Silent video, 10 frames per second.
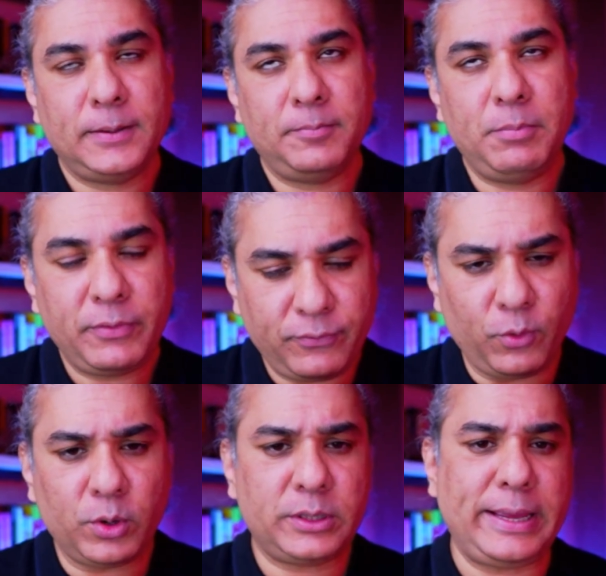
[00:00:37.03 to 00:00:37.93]

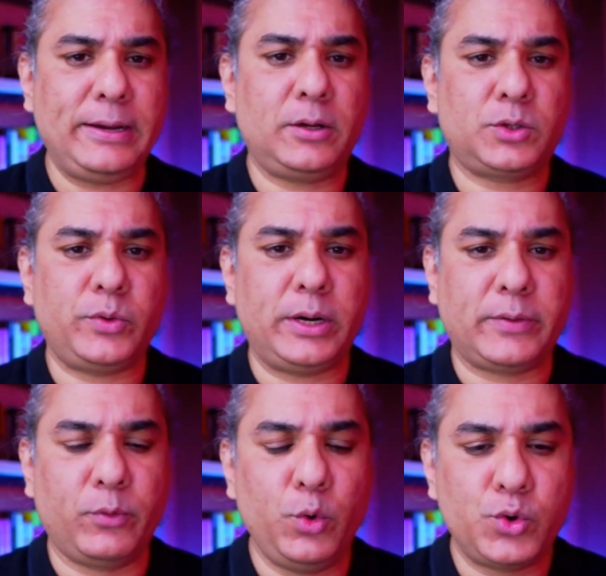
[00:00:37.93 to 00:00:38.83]
Before the Industrial
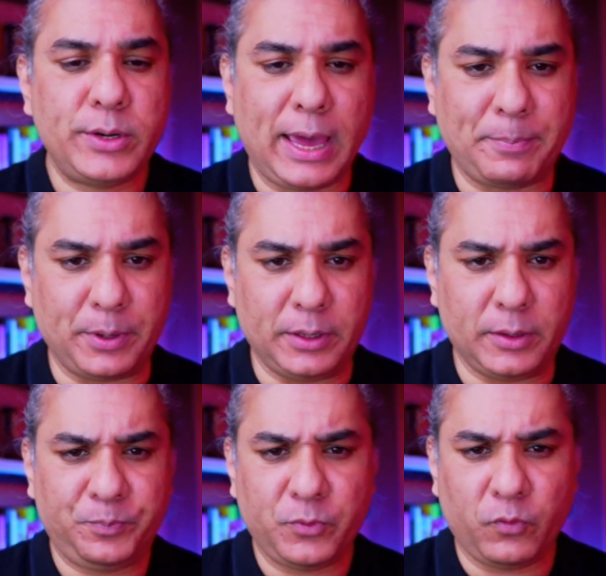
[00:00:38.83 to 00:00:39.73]
Revolution happened,
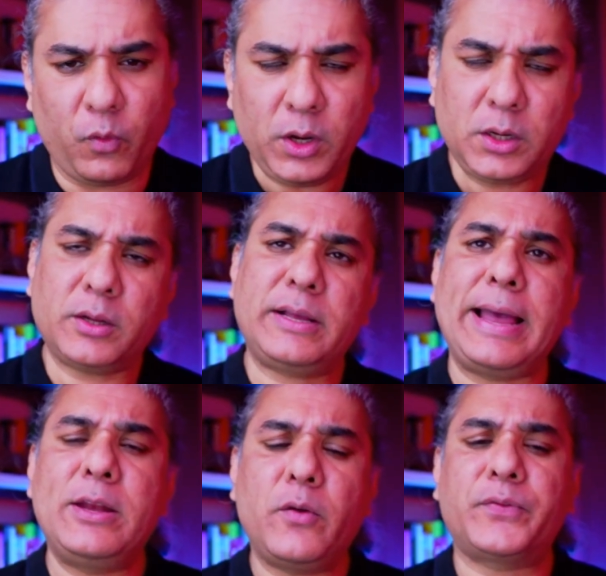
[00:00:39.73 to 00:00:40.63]
what
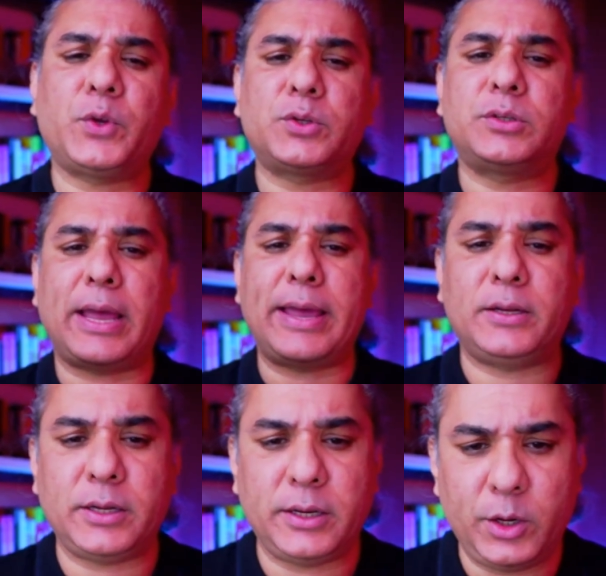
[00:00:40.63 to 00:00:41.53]
kind of
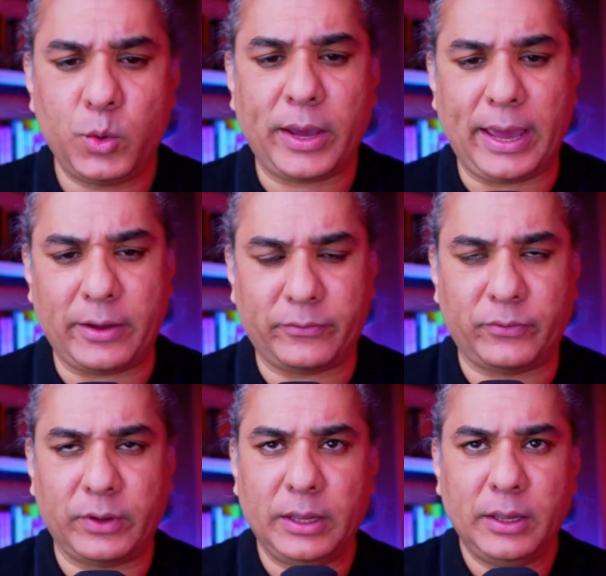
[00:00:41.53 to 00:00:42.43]
society did you have
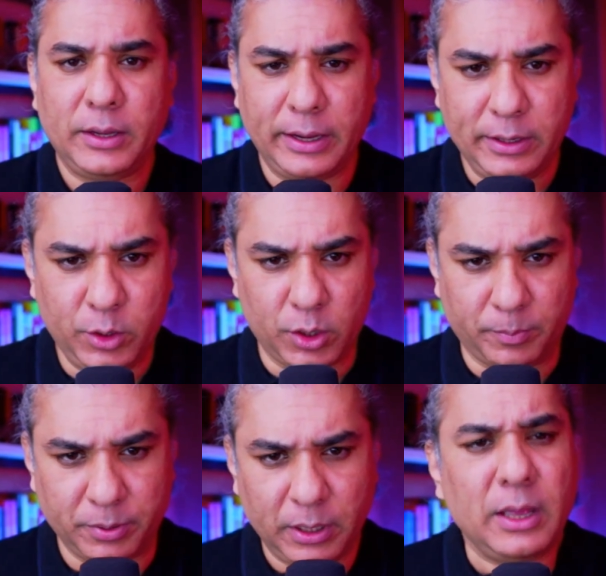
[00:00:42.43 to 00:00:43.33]
in
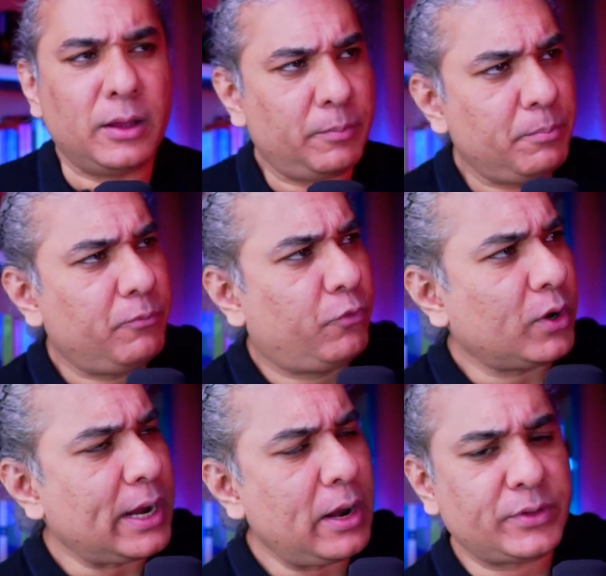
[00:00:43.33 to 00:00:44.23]
Europe?
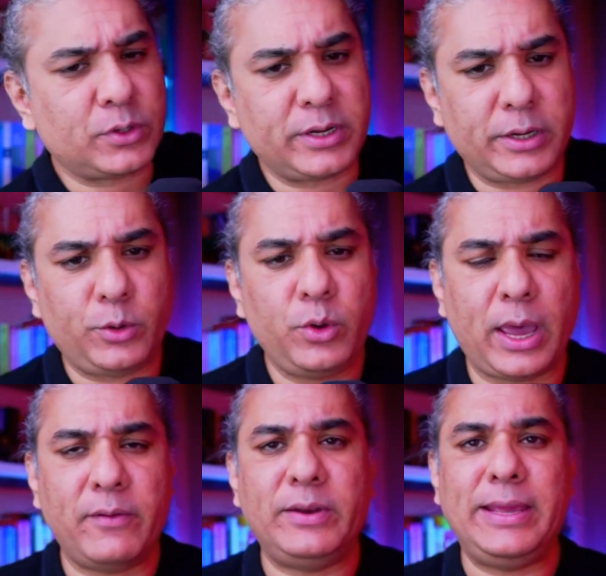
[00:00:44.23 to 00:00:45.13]
What kind of society did you
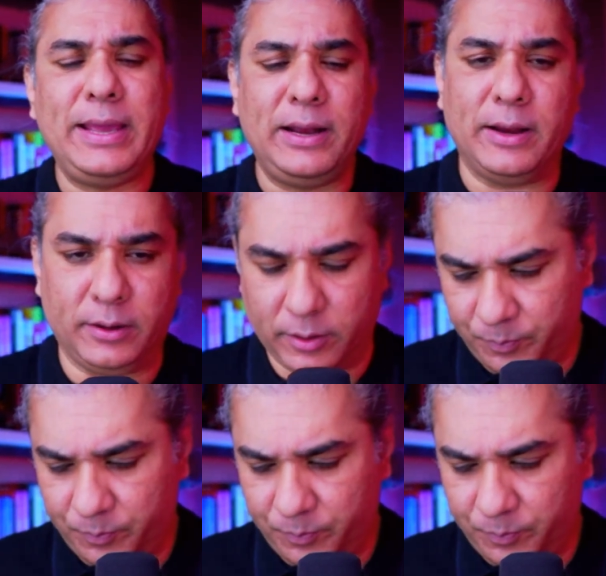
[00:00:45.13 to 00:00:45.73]
have in England?